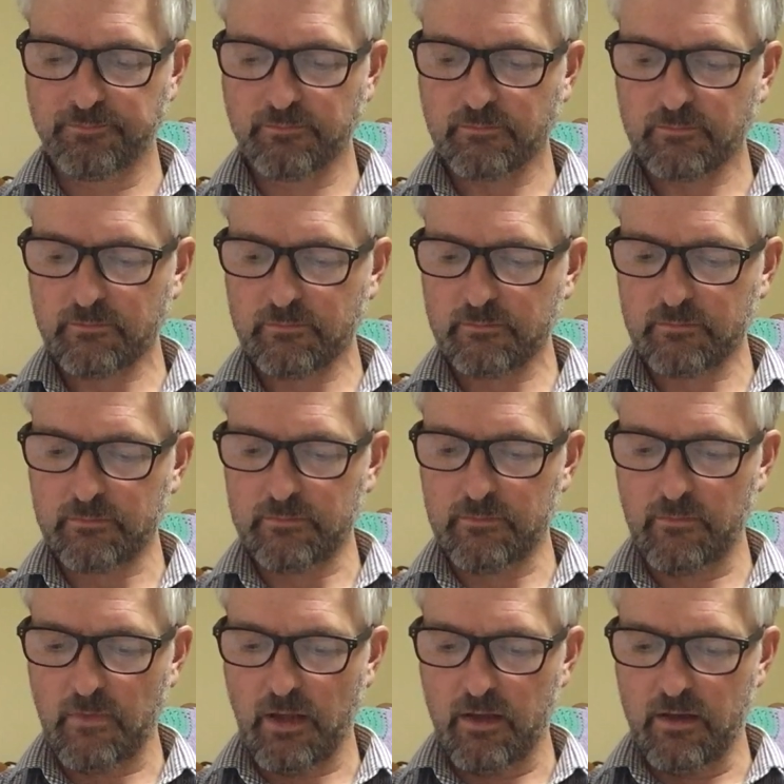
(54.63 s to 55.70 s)

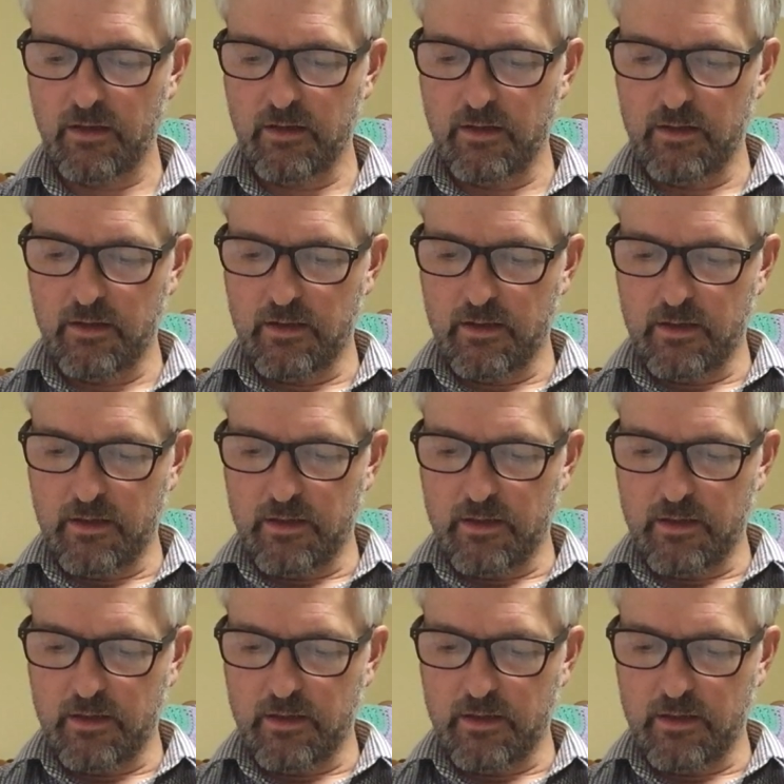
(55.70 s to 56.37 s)
(no one is talking)